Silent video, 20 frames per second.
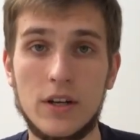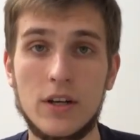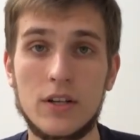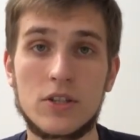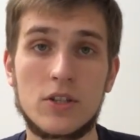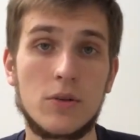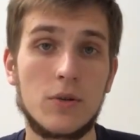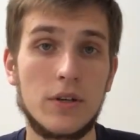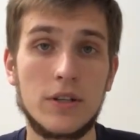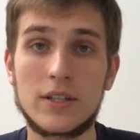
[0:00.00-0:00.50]

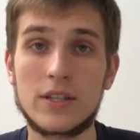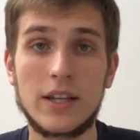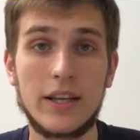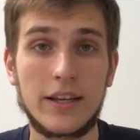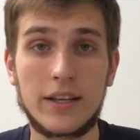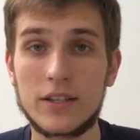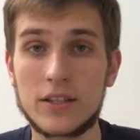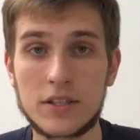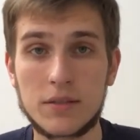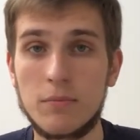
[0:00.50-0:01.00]
So it's
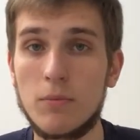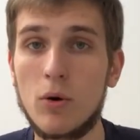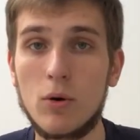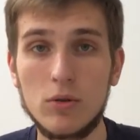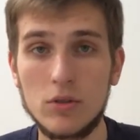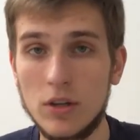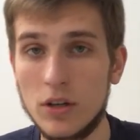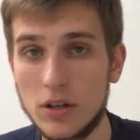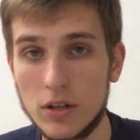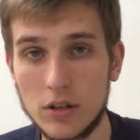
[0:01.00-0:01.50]
like a
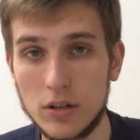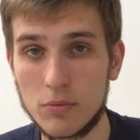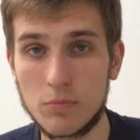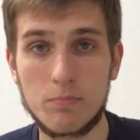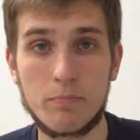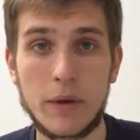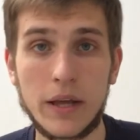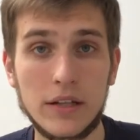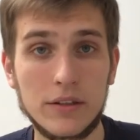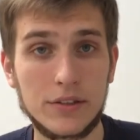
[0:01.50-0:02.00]
small
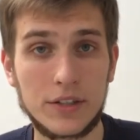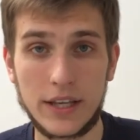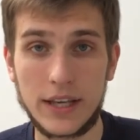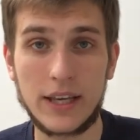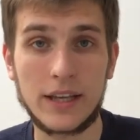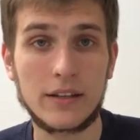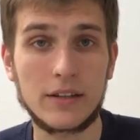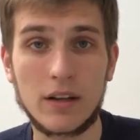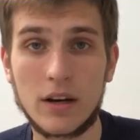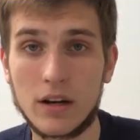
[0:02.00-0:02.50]

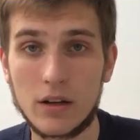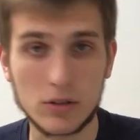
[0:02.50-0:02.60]
built-in